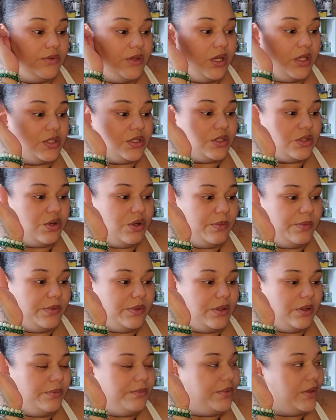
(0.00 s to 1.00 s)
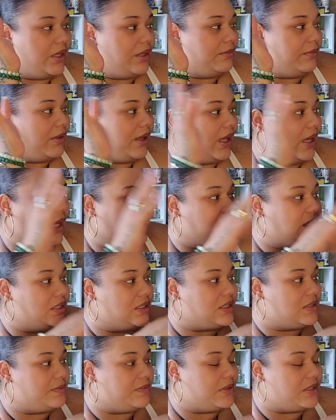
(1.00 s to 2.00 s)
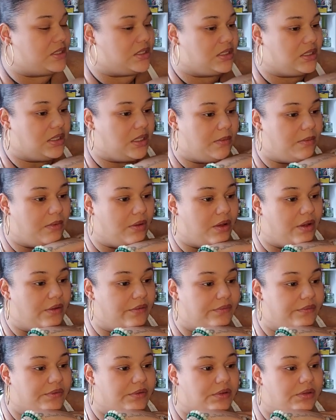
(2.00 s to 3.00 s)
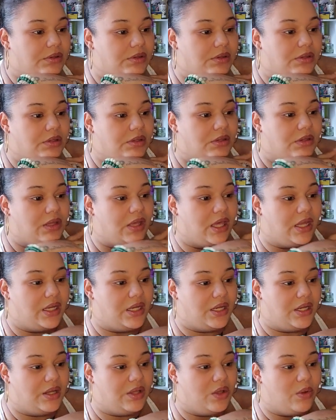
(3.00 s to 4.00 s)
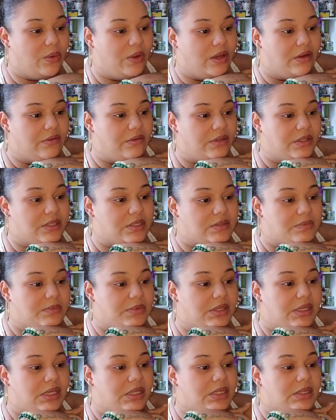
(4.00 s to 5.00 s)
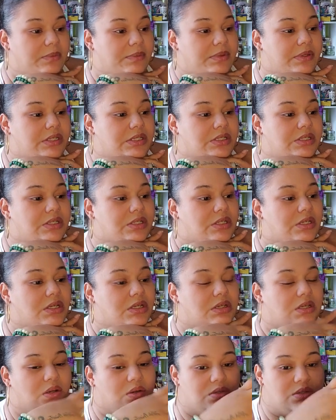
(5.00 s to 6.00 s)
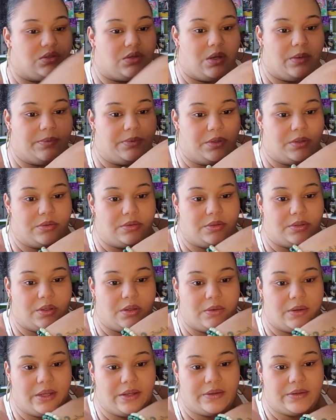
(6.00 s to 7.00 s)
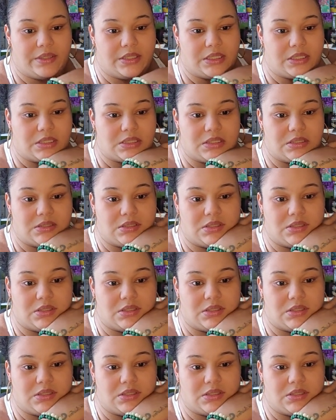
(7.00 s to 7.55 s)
A Scorpio being behind this, pissing them off. And an Aquarius being in the picture. Scorpio and Aquarius.